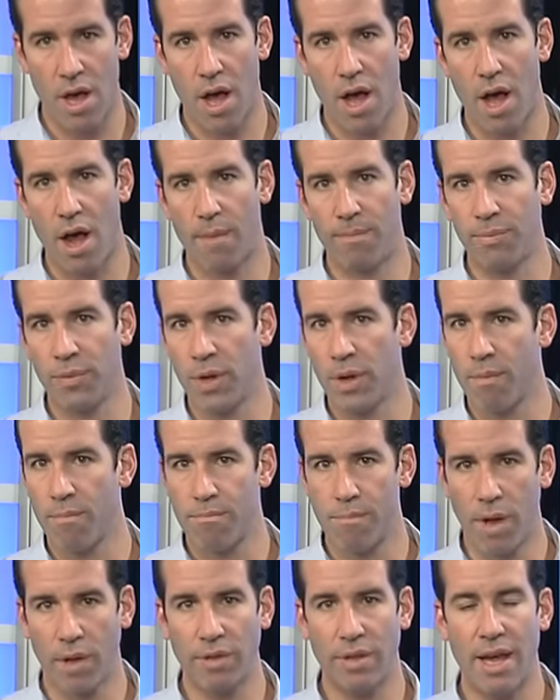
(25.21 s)
Um,
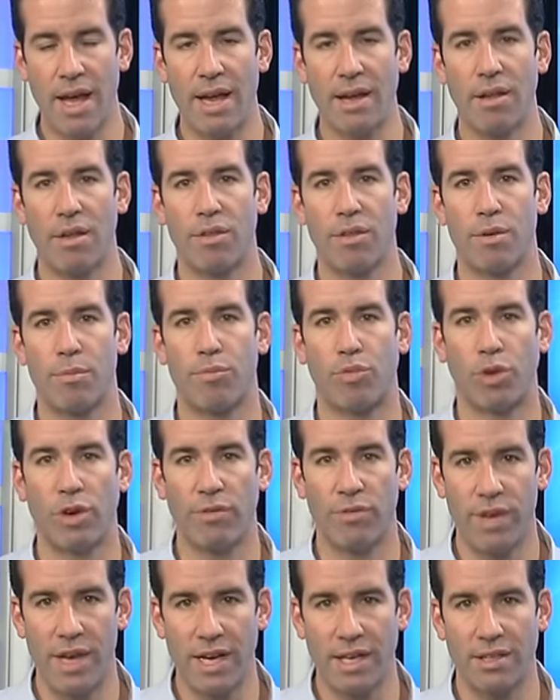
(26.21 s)
Monday, on the
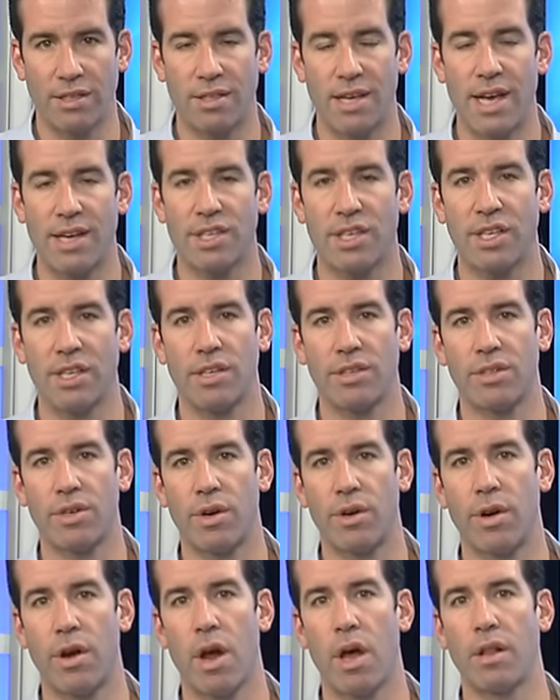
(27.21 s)
abbreviated session, you
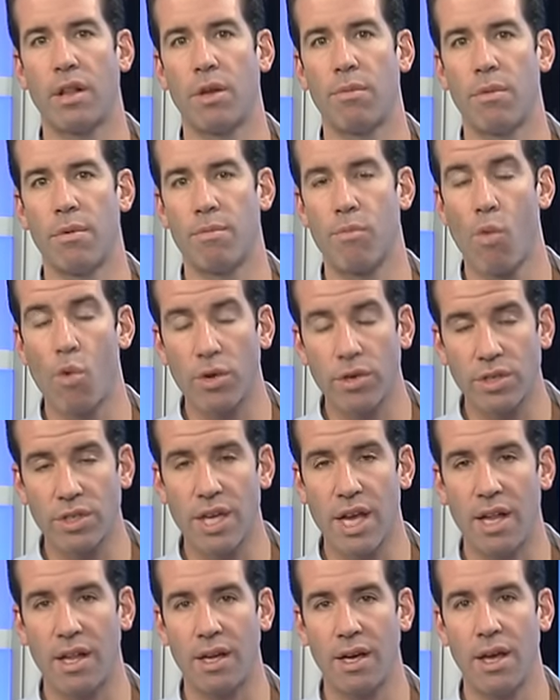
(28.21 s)
saw a little bit more
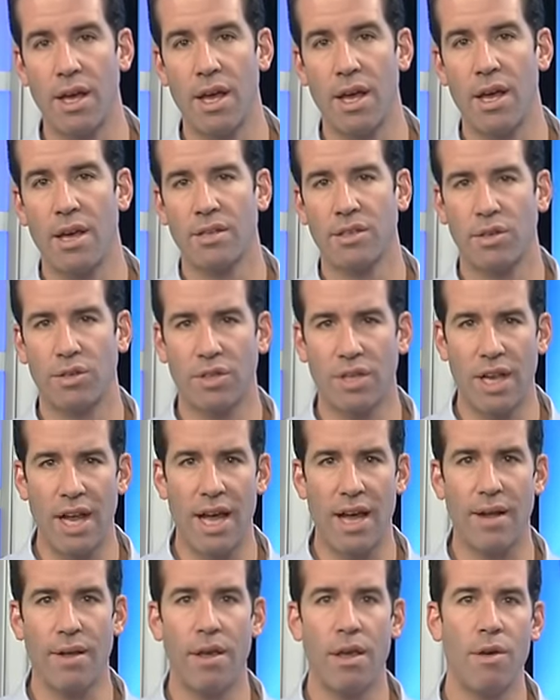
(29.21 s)
selling. So
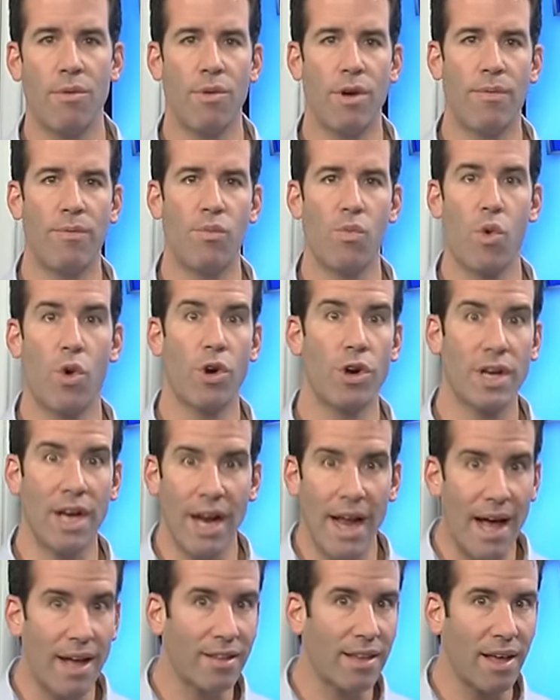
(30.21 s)
today, when word
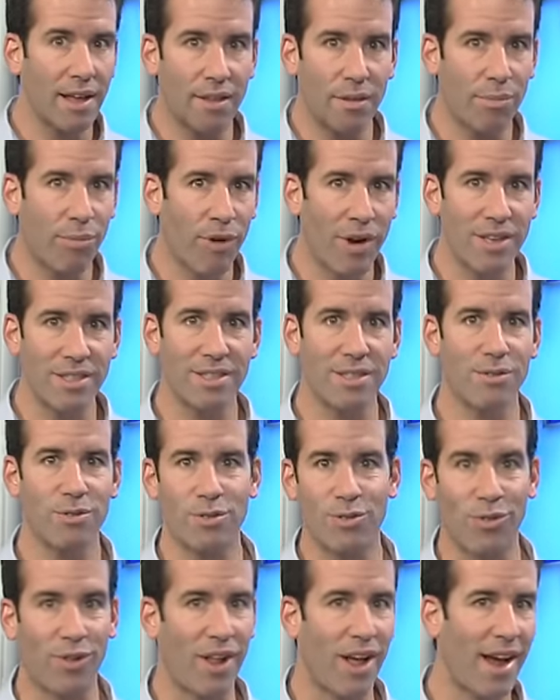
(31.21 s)
got out that the president
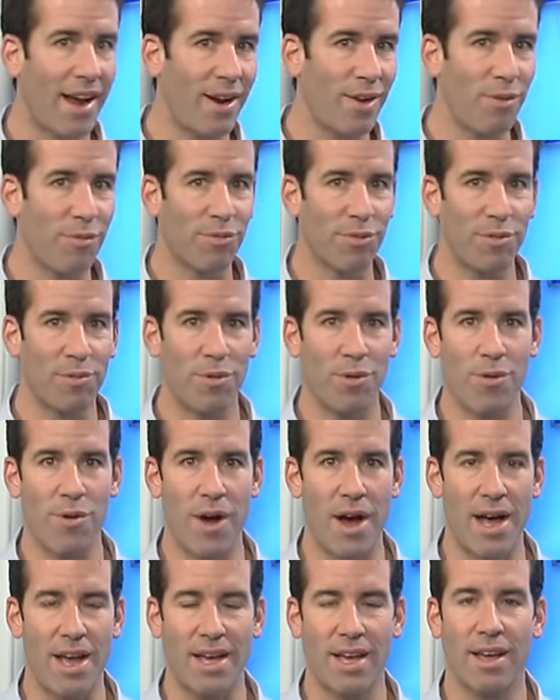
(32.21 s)
was flying home from
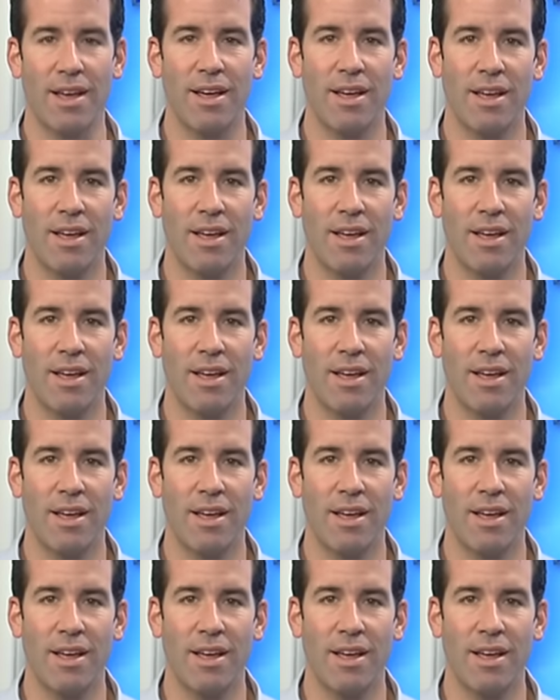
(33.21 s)
Hawaii,